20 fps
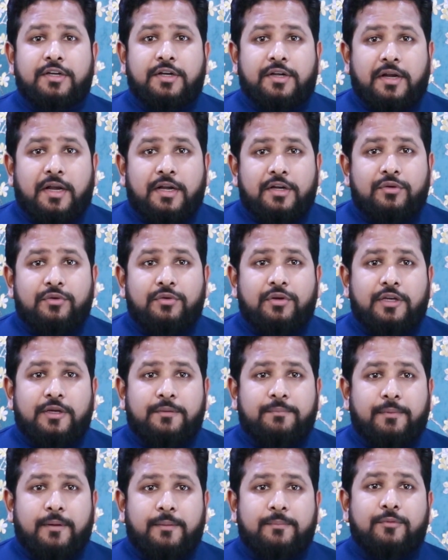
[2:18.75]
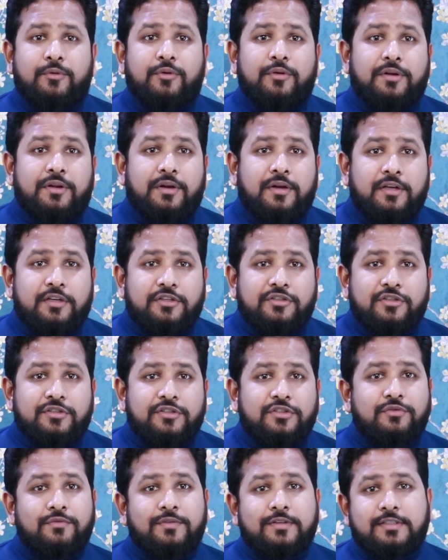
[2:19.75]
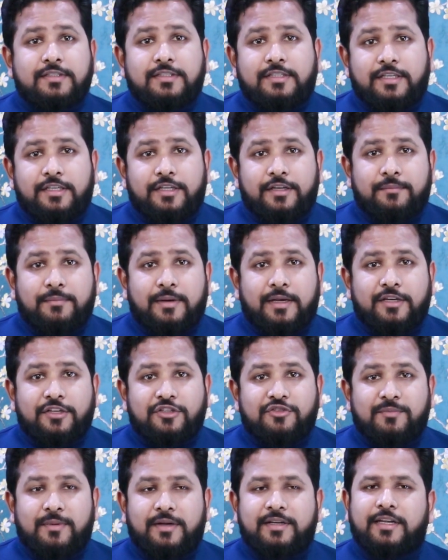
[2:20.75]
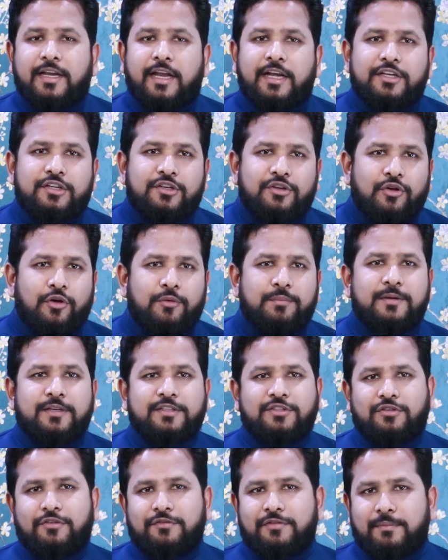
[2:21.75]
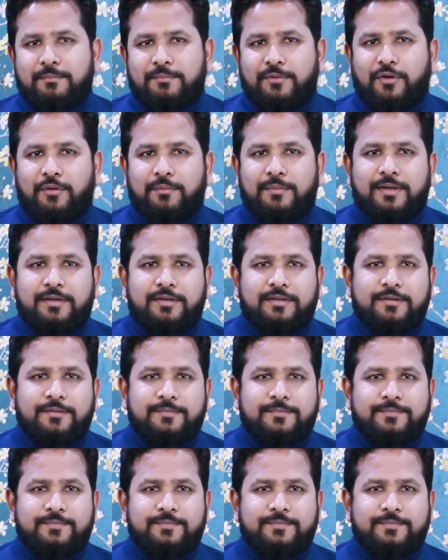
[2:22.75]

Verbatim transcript: try to keep up good relations with senior management at your place of employment.